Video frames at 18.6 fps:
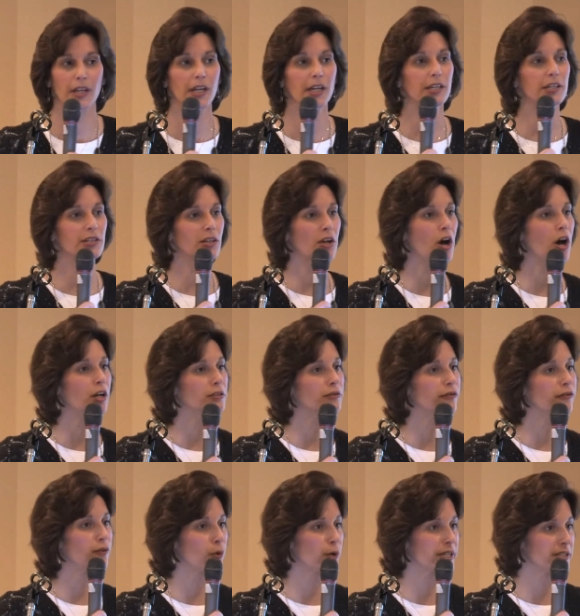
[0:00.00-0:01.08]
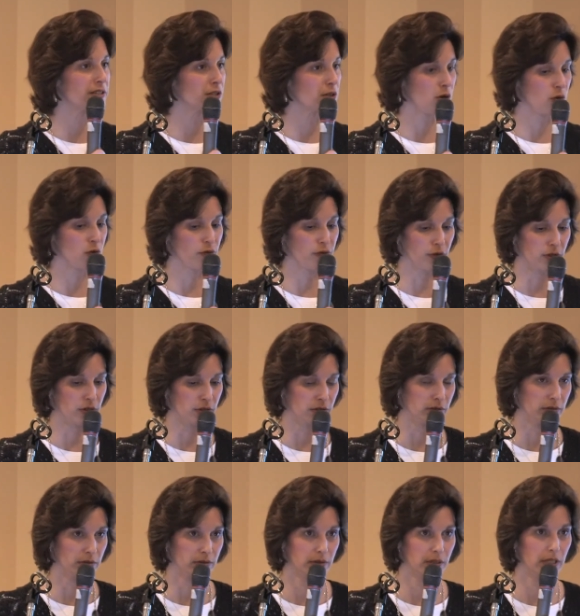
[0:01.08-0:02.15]
And it's called VoiceOver.
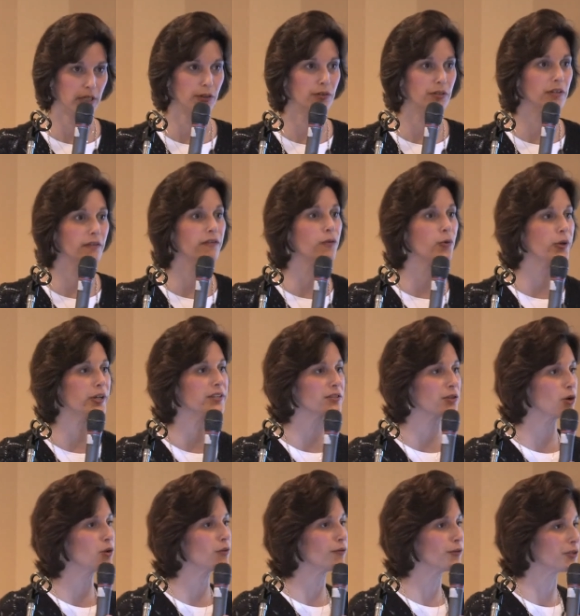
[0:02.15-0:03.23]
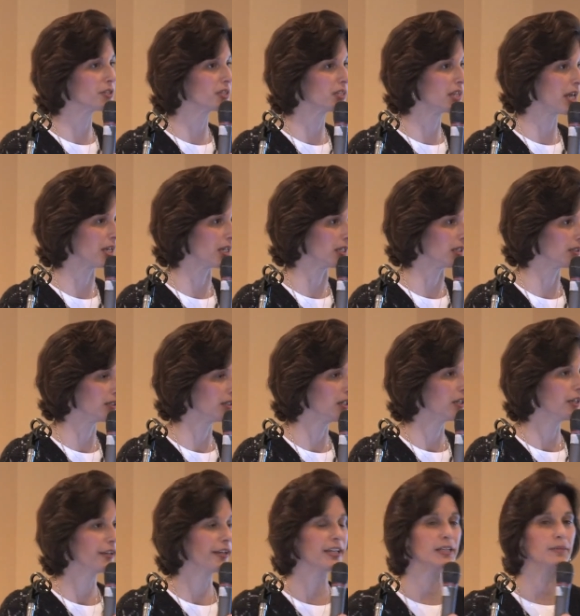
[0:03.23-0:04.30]
And there's a VoiceOver setting.
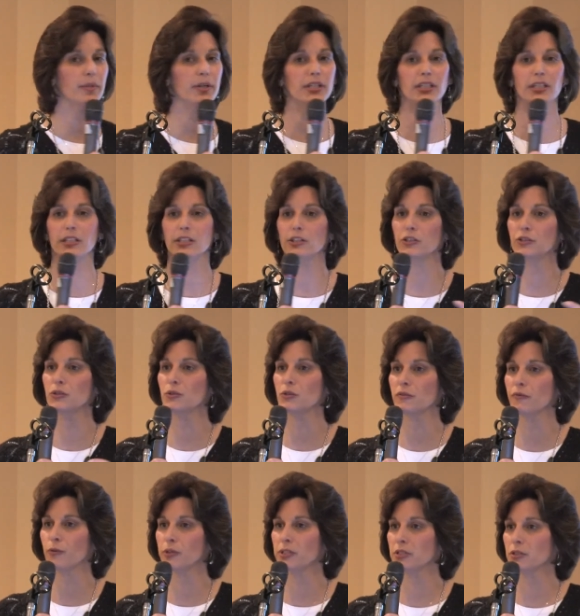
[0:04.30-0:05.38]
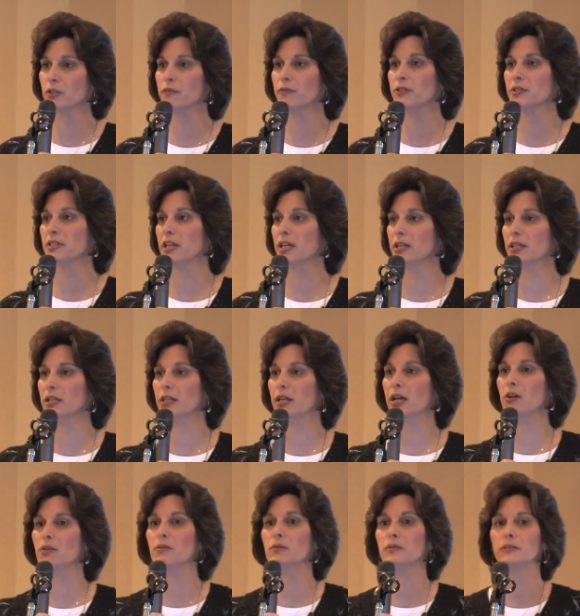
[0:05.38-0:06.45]
Anybody in here use VoiceOver setting
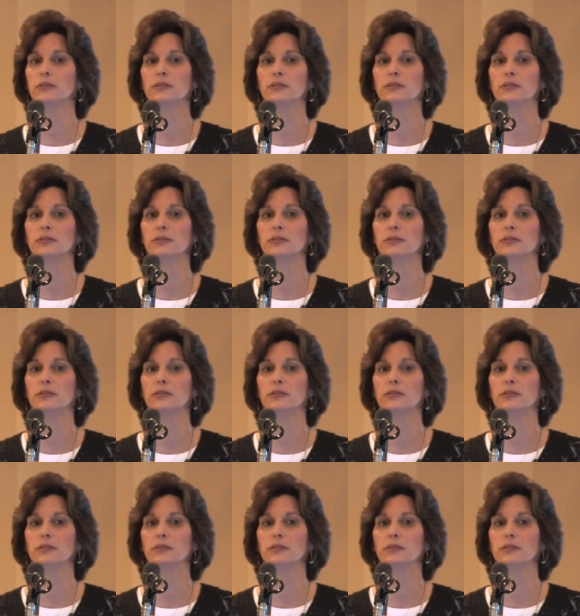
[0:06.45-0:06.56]
now?